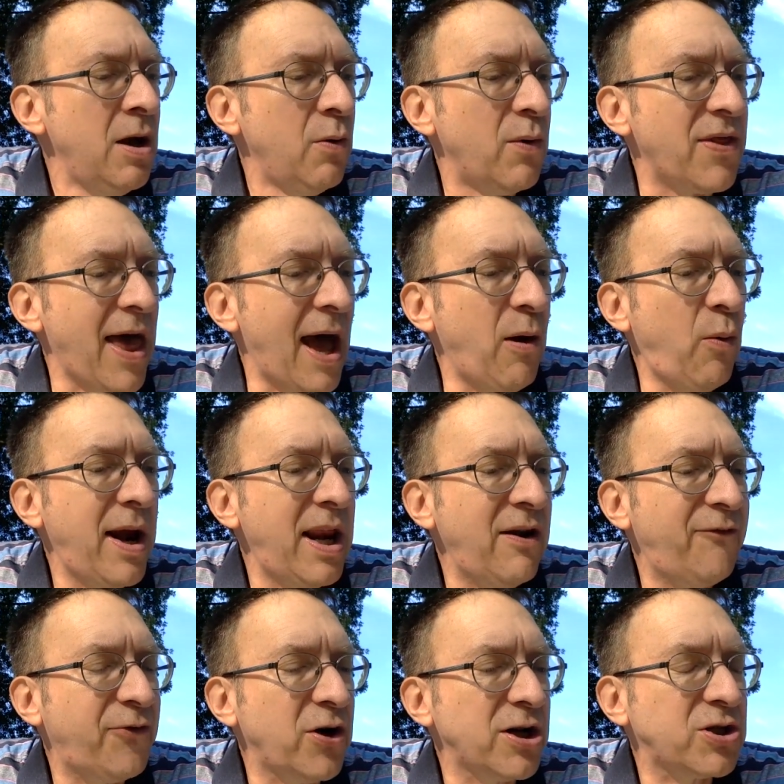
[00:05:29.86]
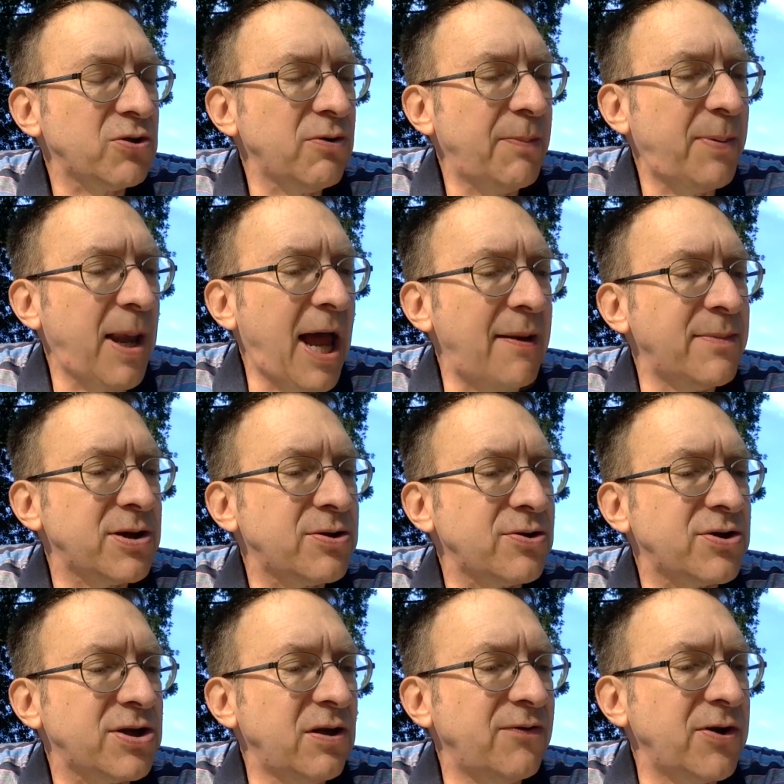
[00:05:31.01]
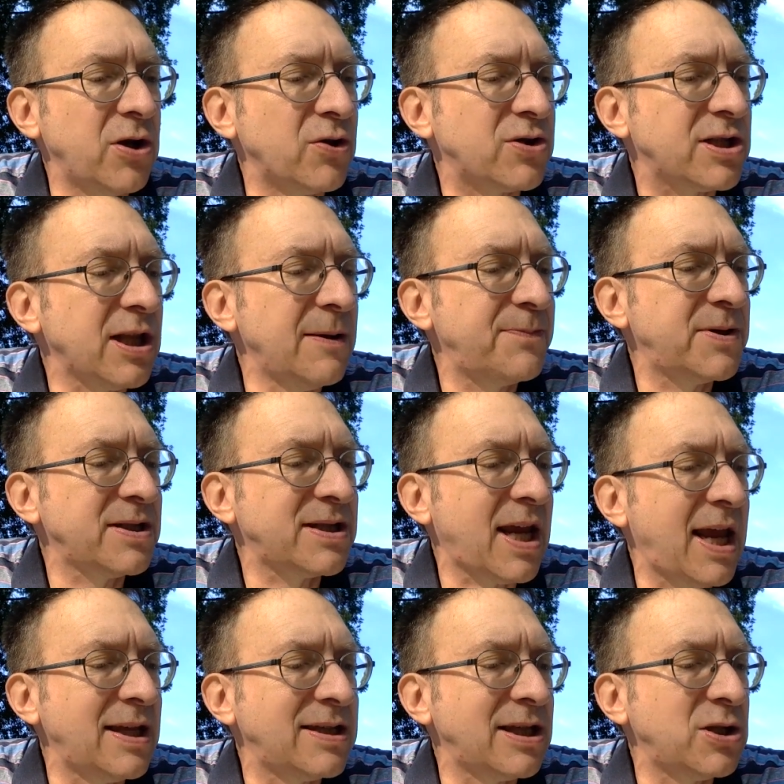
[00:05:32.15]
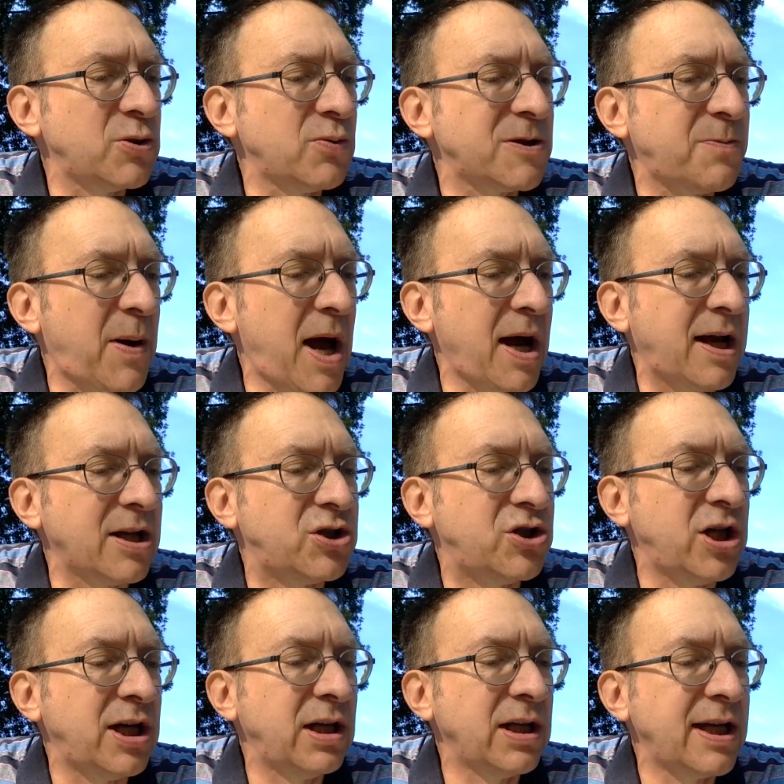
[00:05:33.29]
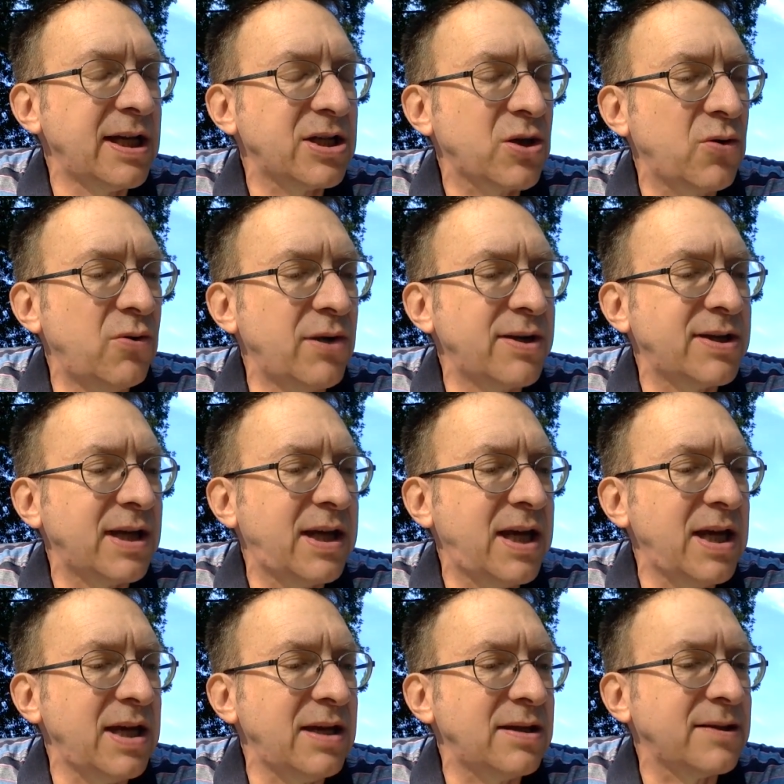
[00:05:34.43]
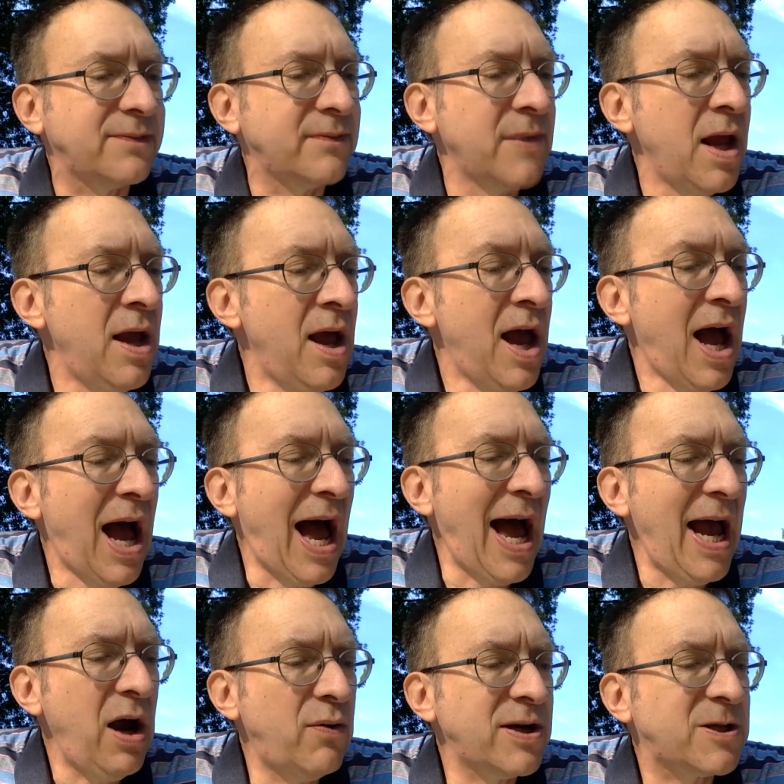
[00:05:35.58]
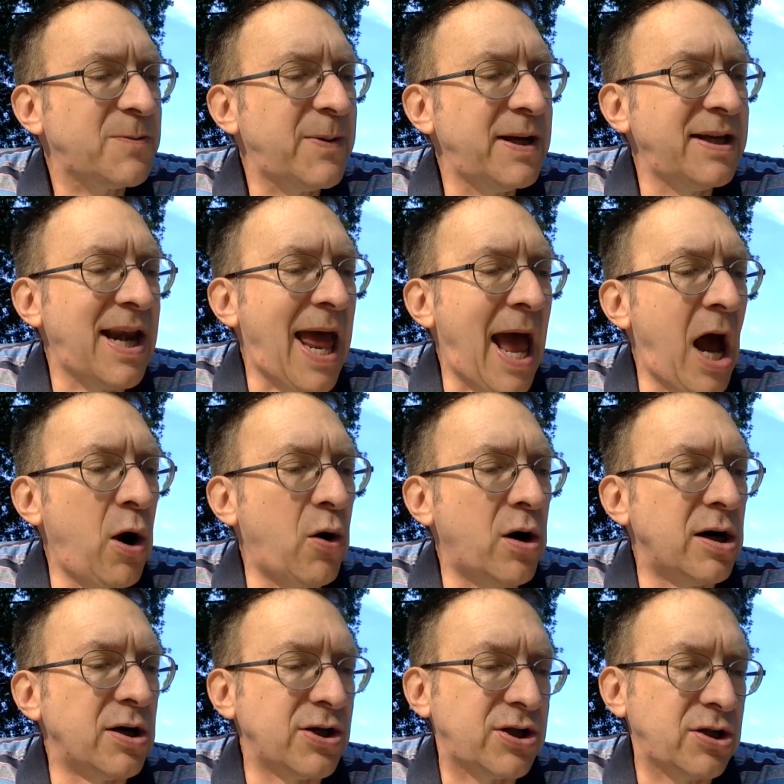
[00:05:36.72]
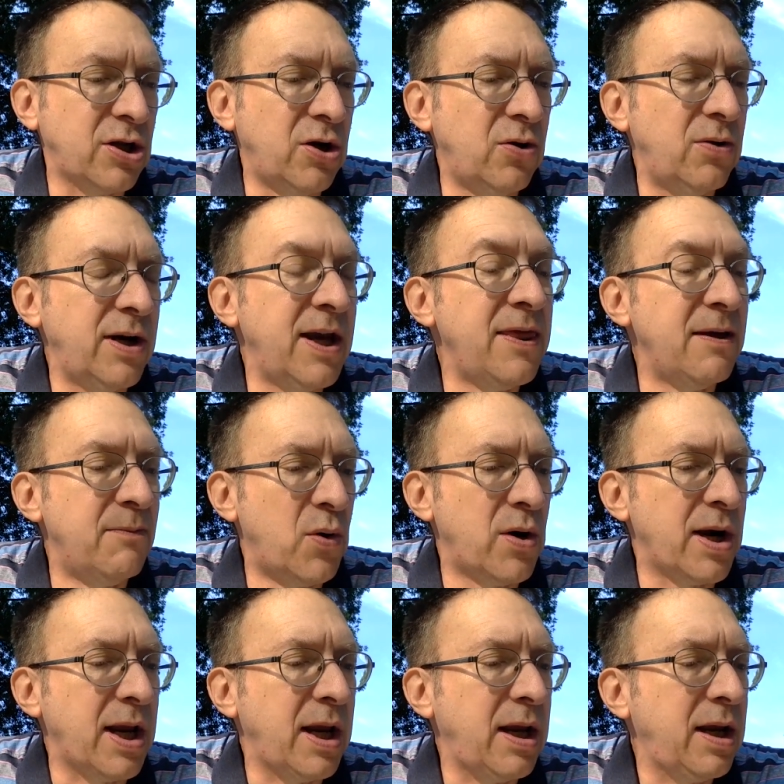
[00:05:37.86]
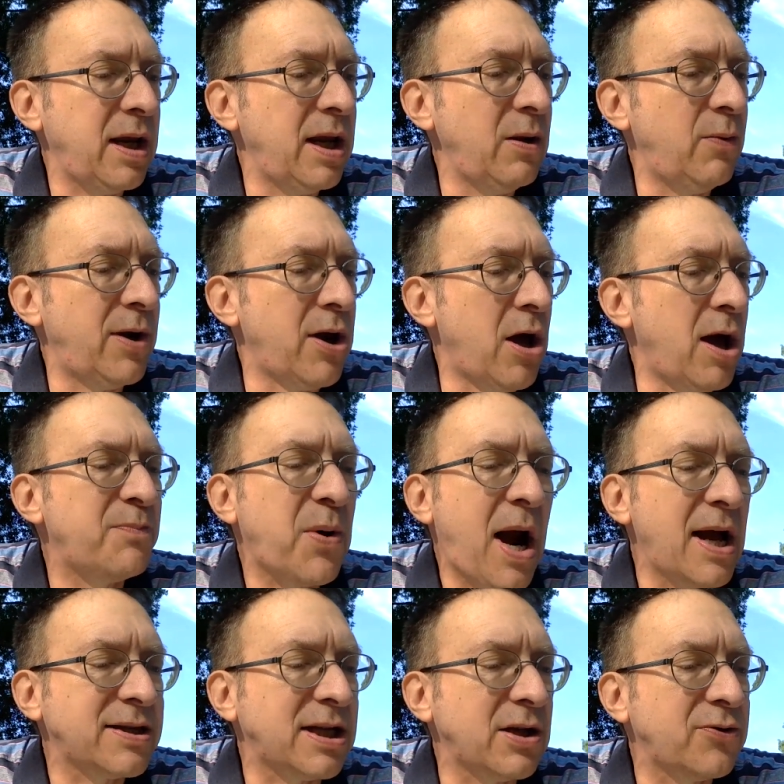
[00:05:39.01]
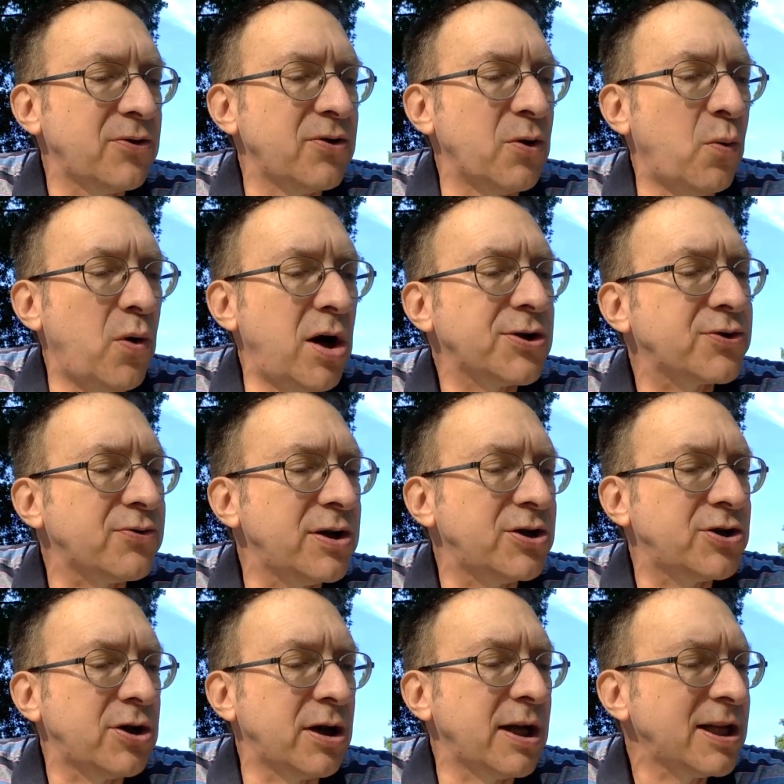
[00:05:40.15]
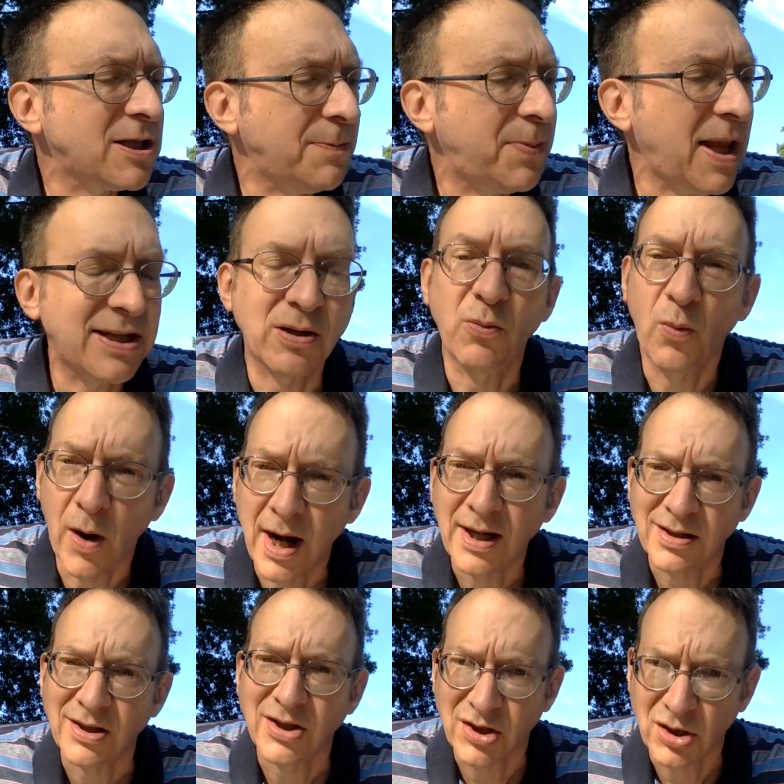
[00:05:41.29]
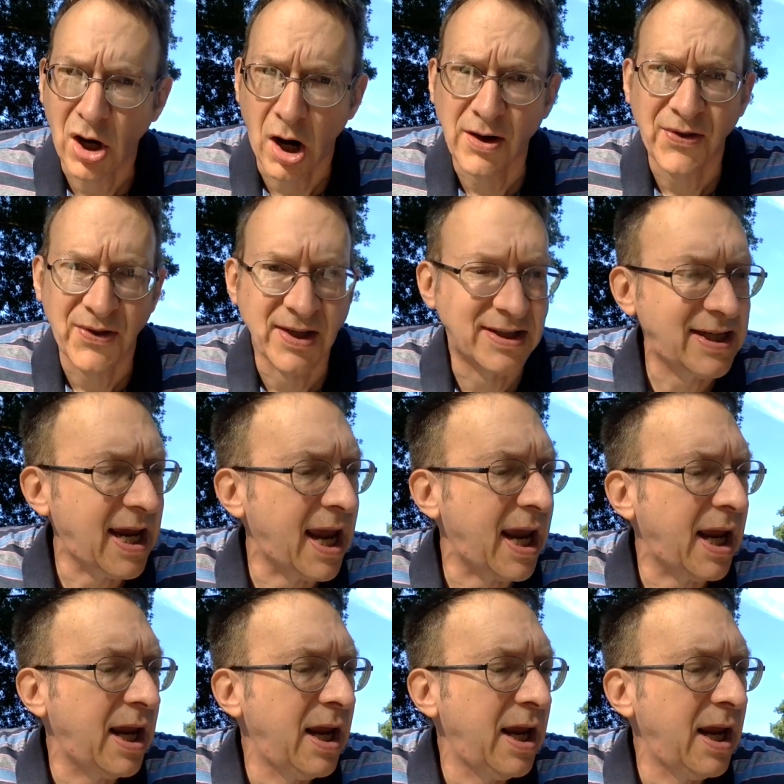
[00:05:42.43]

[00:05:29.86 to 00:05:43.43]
Without waiting for us to reply, Mr. Silvio slipped his hands into his pockets, jingling his coins and keys. "I always spend an hour or so in the morning," he went on, "browsing through the Wall Street Journal. It's a pleasant way to start the day."